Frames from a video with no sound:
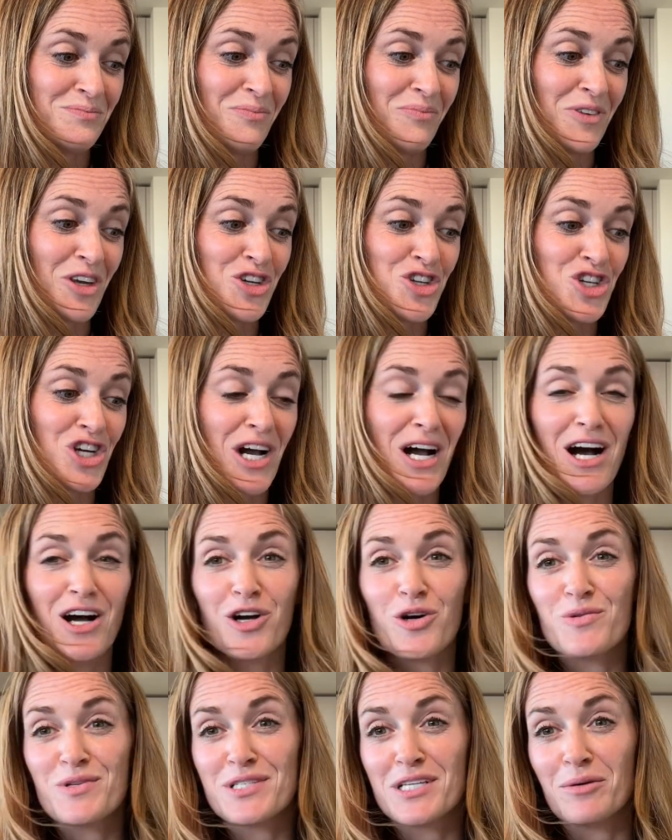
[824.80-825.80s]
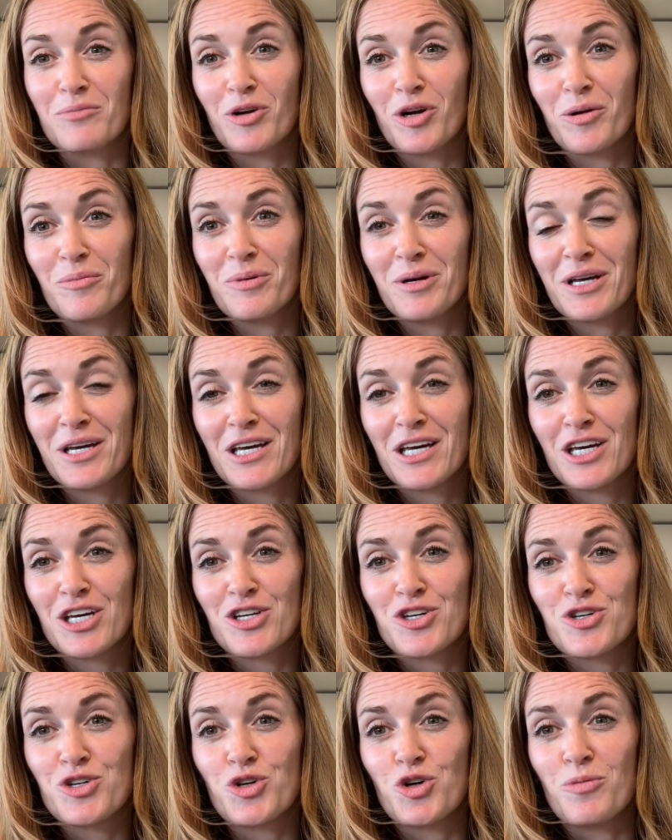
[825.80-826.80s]
Chicago suburb,
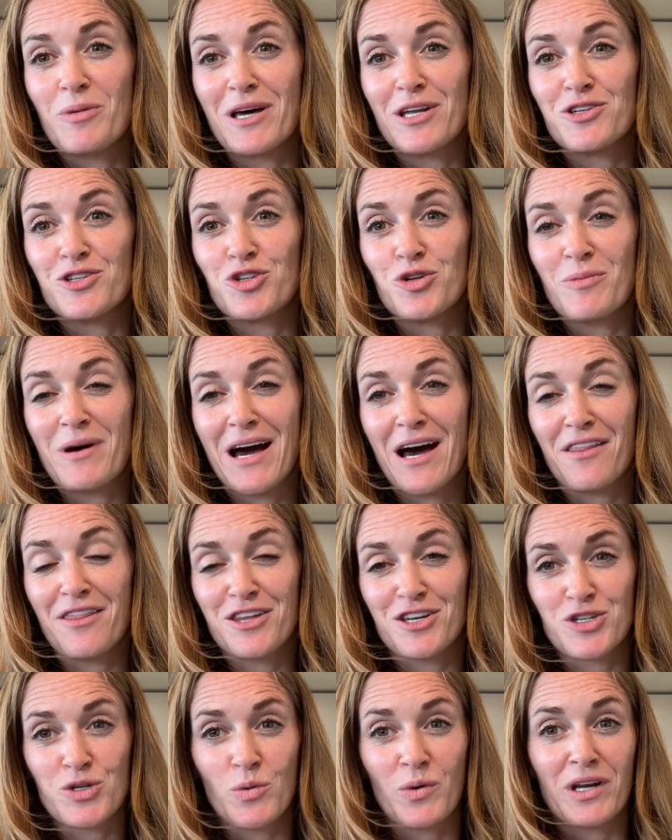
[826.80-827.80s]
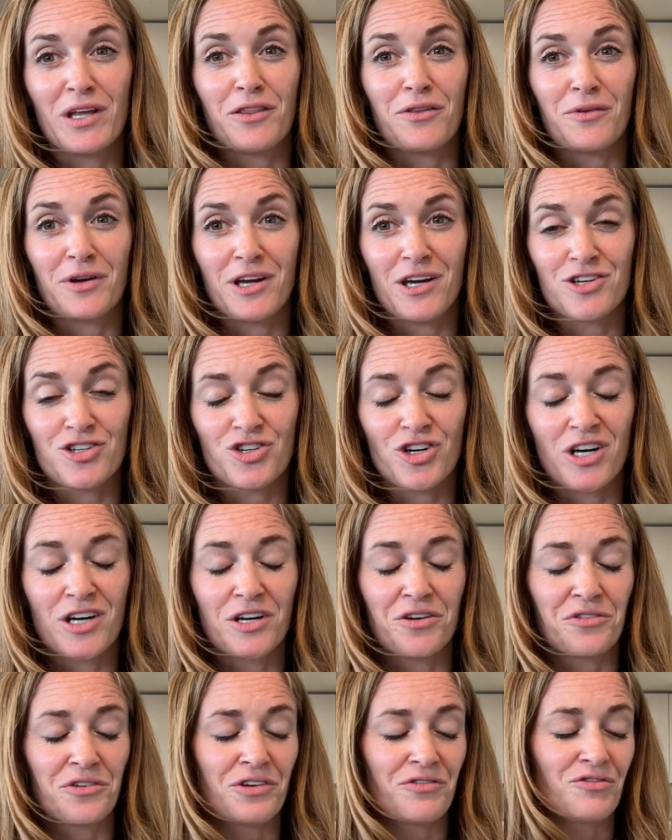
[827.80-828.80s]
2 bed, 2 bath, 2,300, and
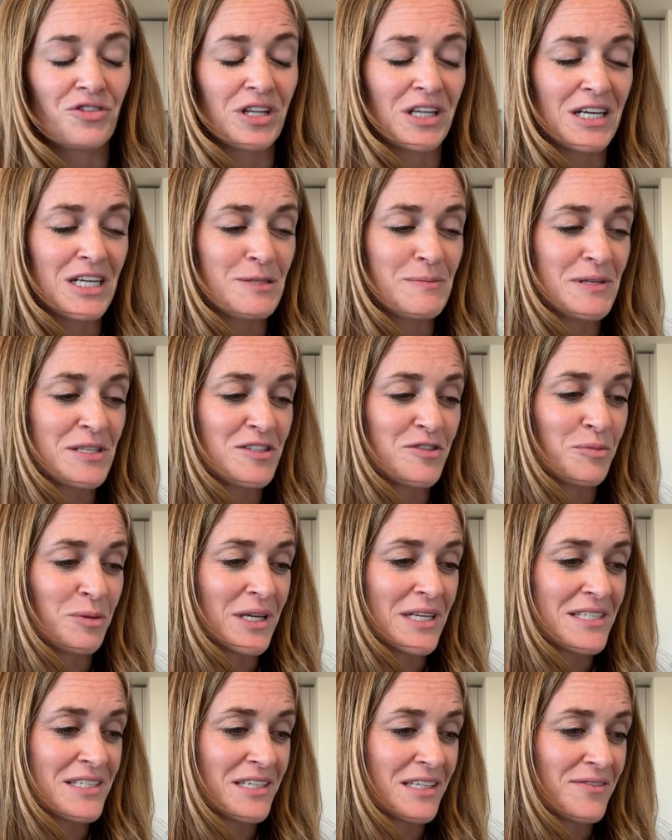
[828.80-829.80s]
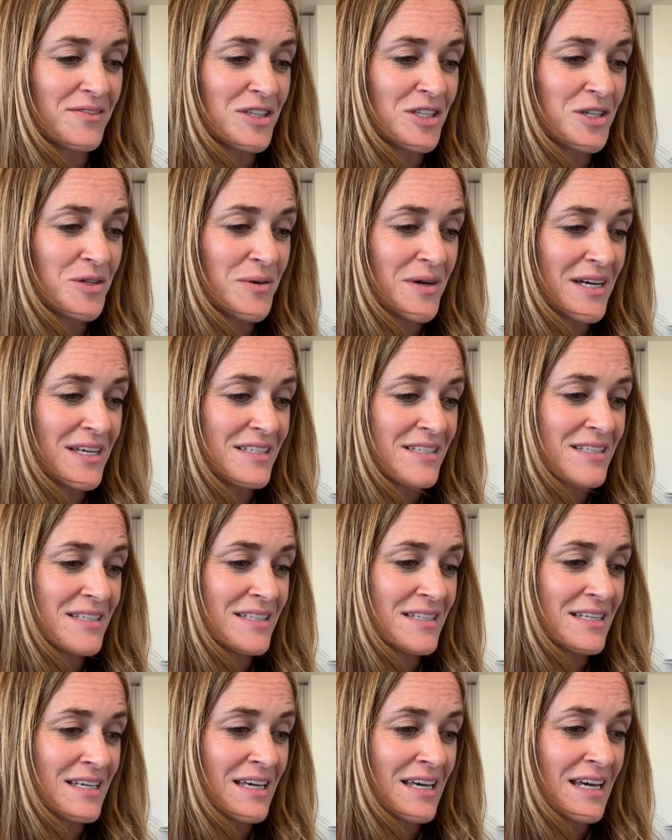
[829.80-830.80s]
a really expensive place to live in the US.
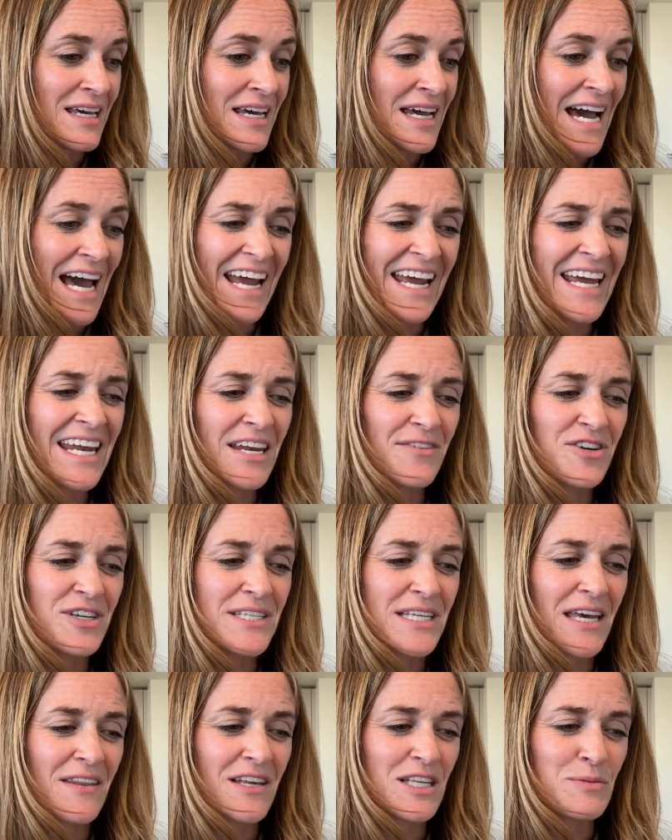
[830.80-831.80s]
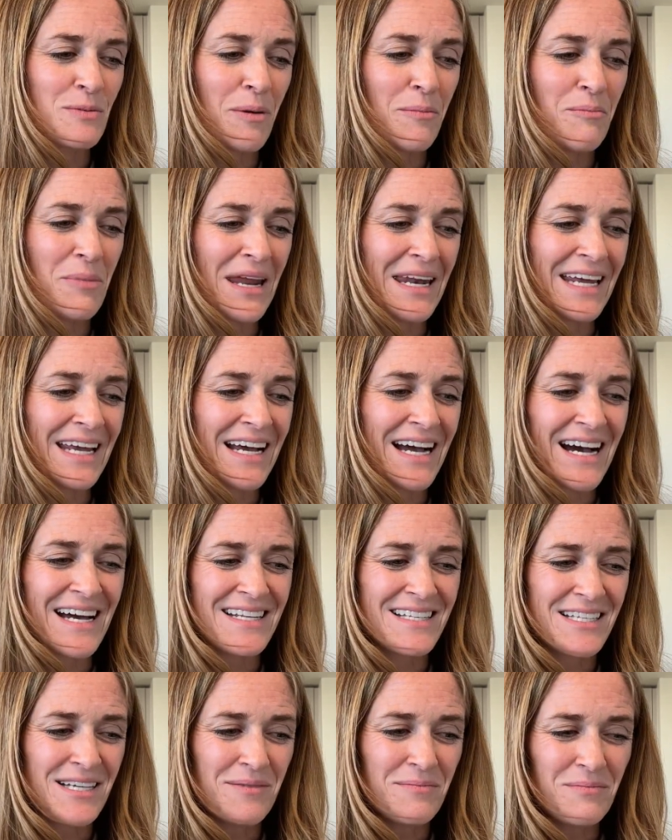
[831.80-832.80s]
I can never say this, but
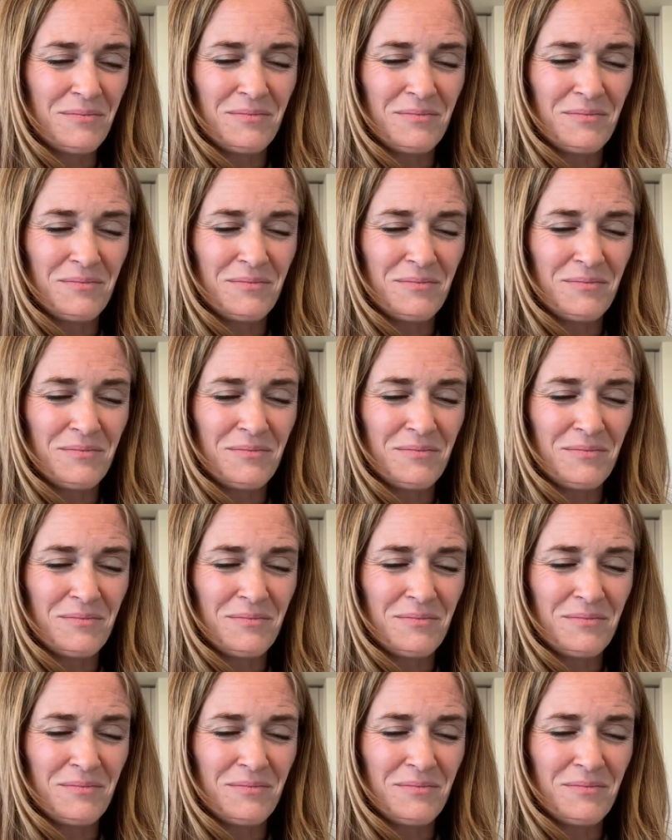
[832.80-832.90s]
Benicassim,